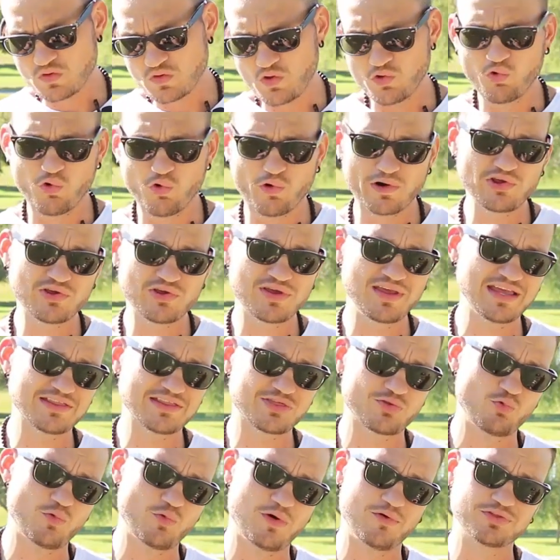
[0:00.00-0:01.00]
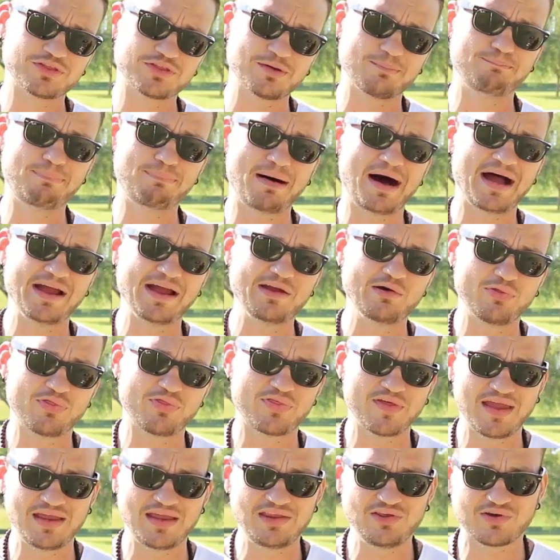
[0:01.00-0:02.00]
or you can get the one with the
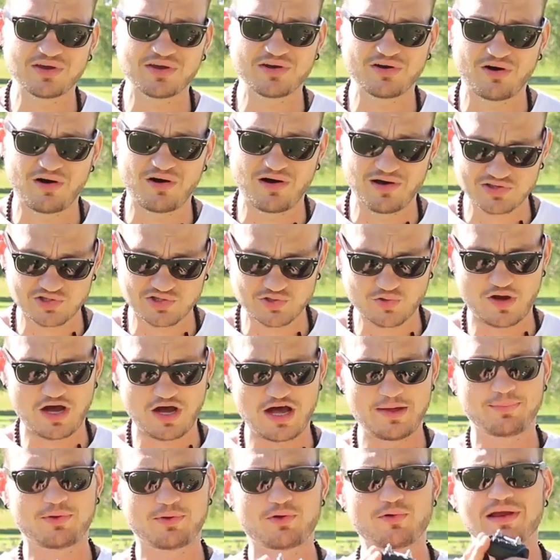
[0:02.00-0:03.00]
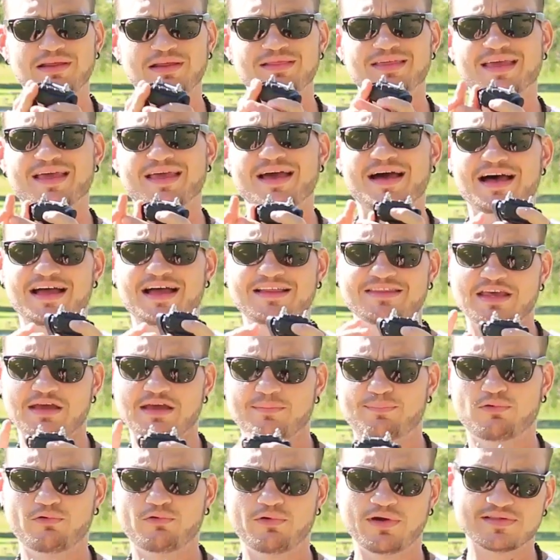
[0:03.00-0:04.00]
biothane. You can also upgrade the
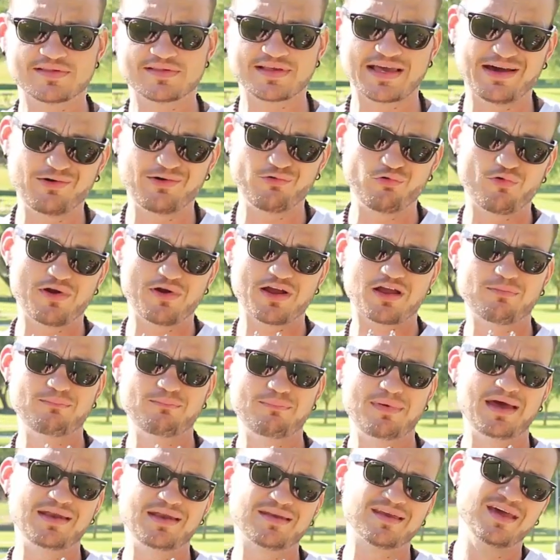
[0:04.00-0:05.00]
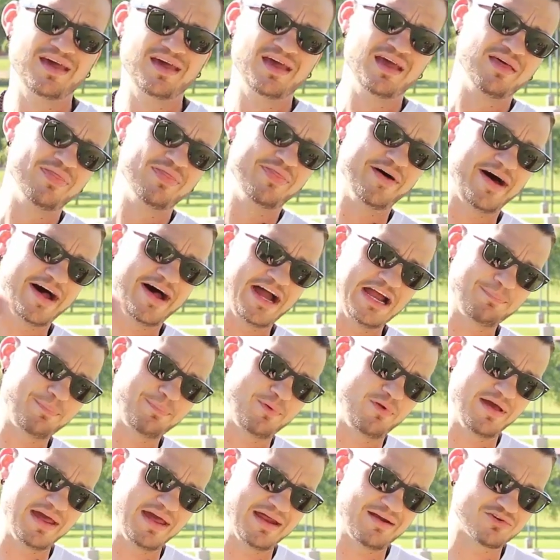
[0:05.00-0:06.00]
contact points. I would recommend the
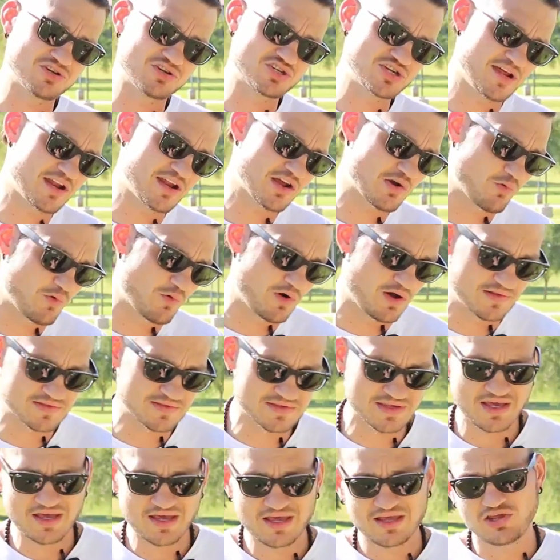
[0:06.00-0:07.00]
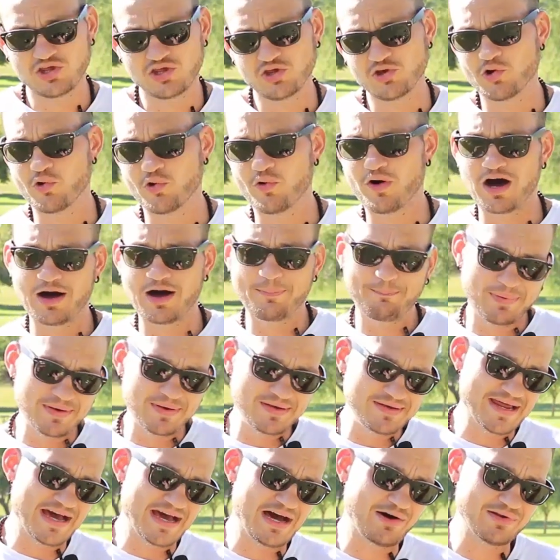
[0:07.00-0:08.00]
hypoallergenic ones. You can go up
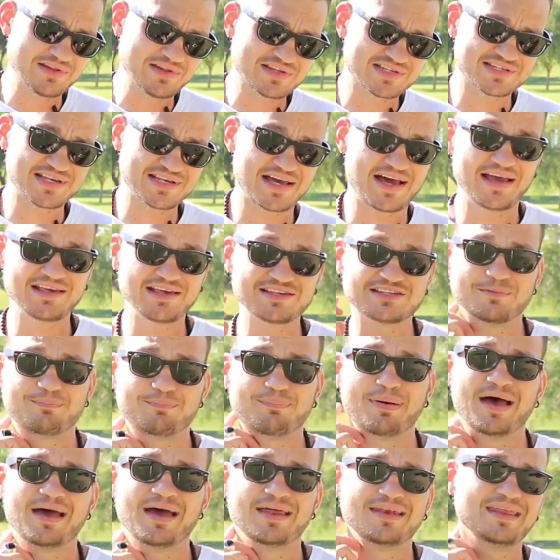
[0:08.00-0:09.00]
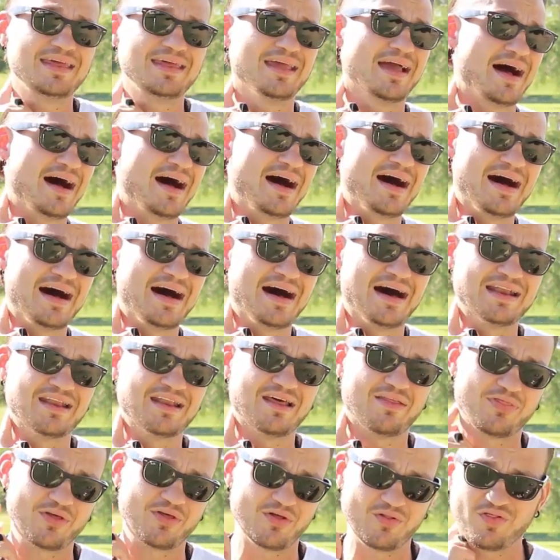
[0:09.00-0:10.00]
and down in size depending
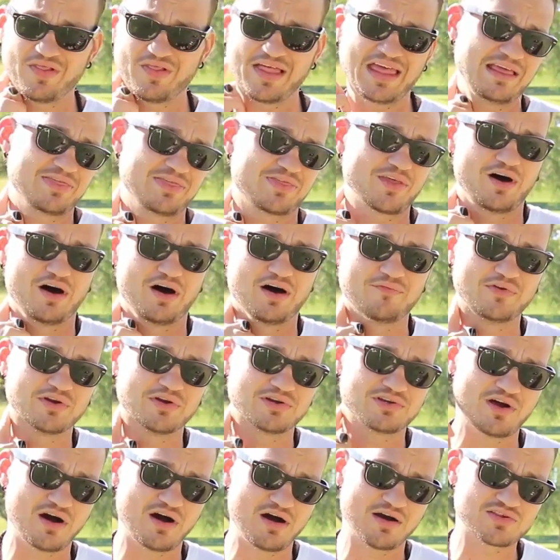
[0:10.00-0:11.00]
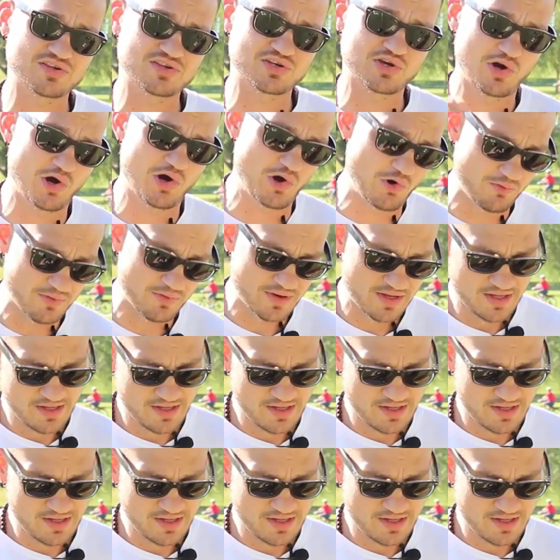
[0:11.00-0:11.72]
on the length of your dog's coat.